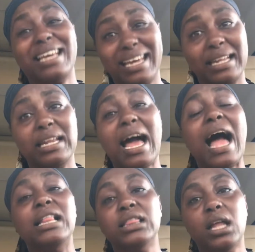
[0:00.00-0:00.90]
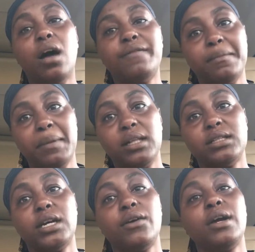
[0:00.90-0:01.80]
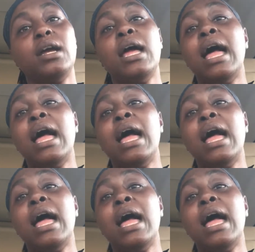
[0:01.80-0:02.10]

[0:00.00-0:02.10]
in. I love the military.